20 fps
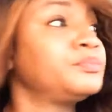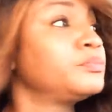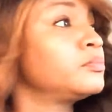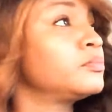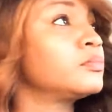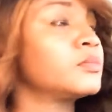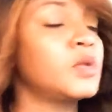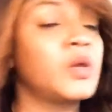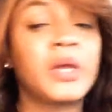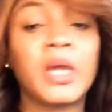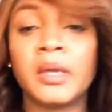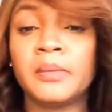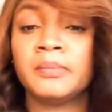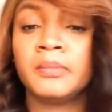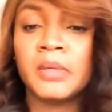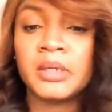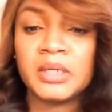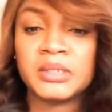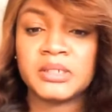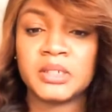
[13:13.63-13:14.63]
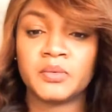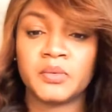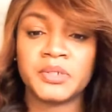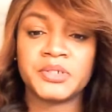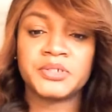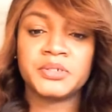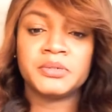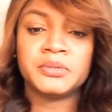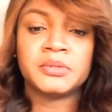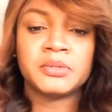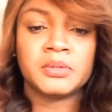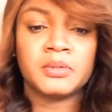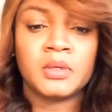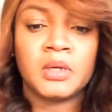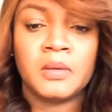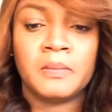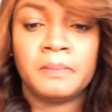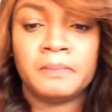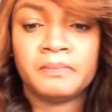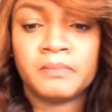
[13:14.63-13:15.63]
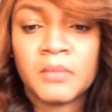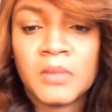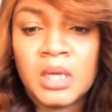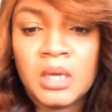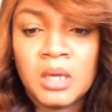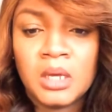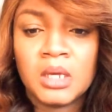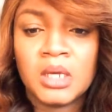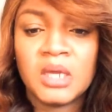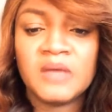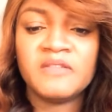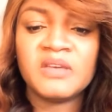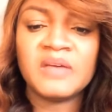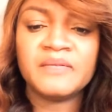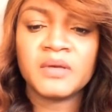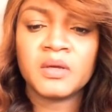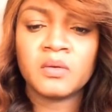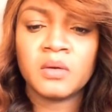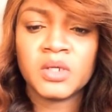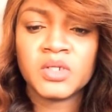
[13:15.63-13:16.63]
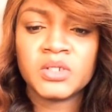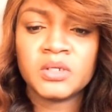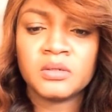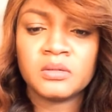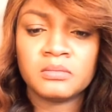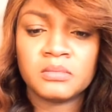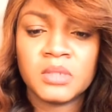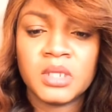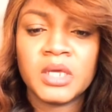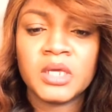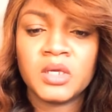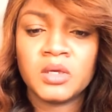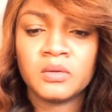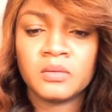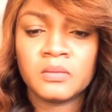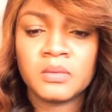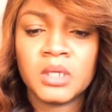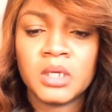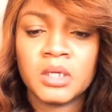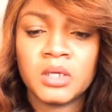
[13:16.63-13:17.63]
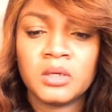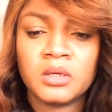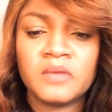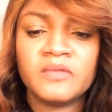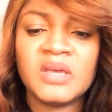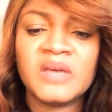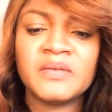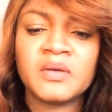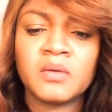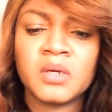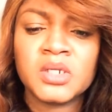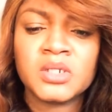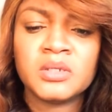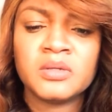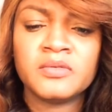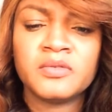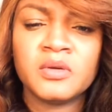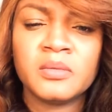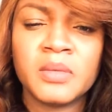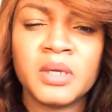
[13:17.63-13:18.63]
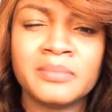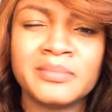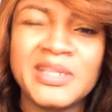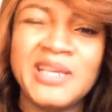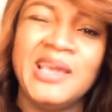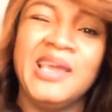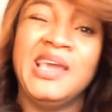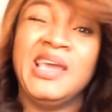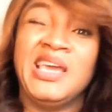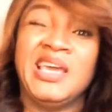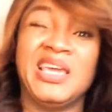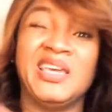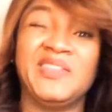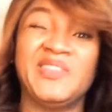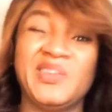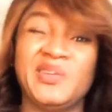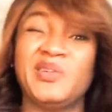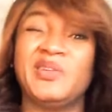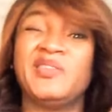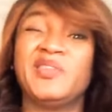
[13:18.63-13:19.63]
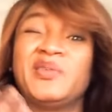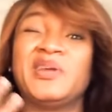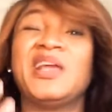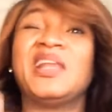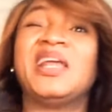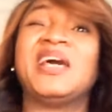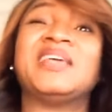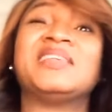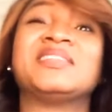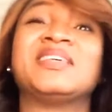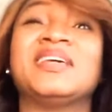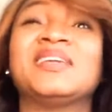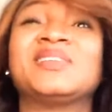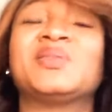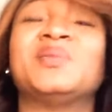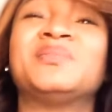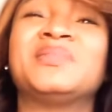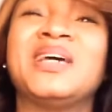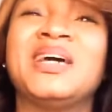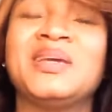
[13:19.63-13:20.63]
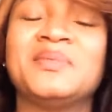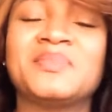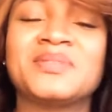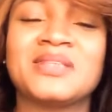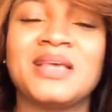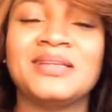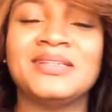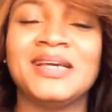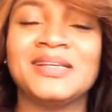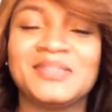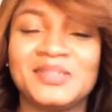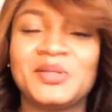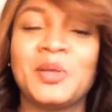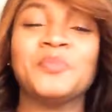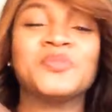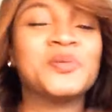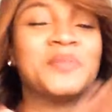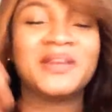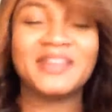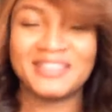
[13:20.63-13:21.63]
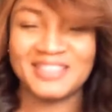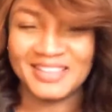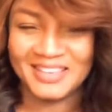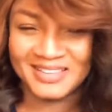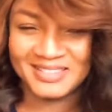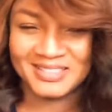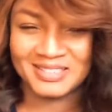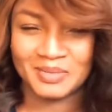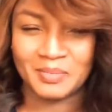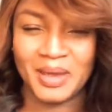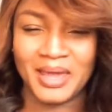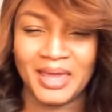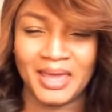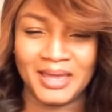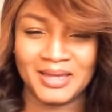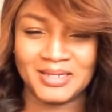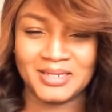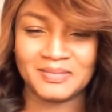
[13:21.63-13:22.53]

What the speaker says: Okay, I can take questions. Okay. If you have a question, thank you. If you have a question for me, if you realize that sometimes there's so many things in my head.